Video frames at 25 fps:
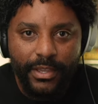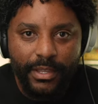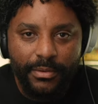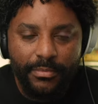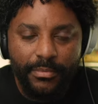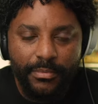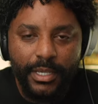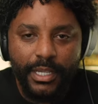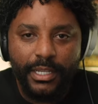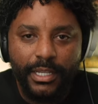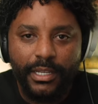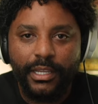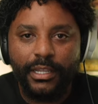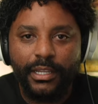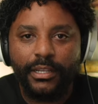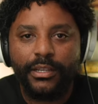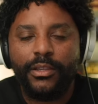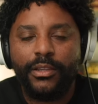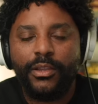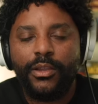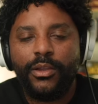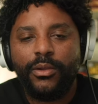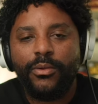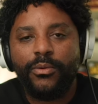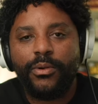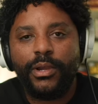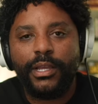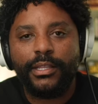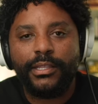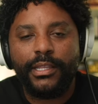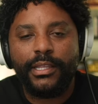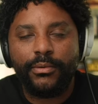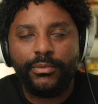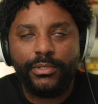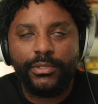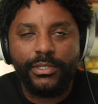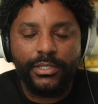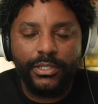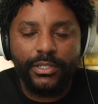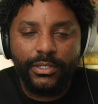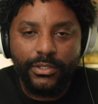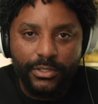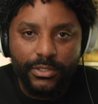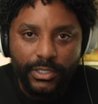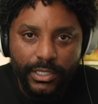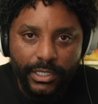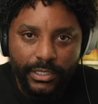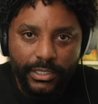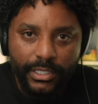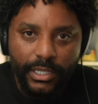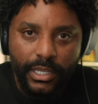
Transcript: meeting, right, that was still leaked?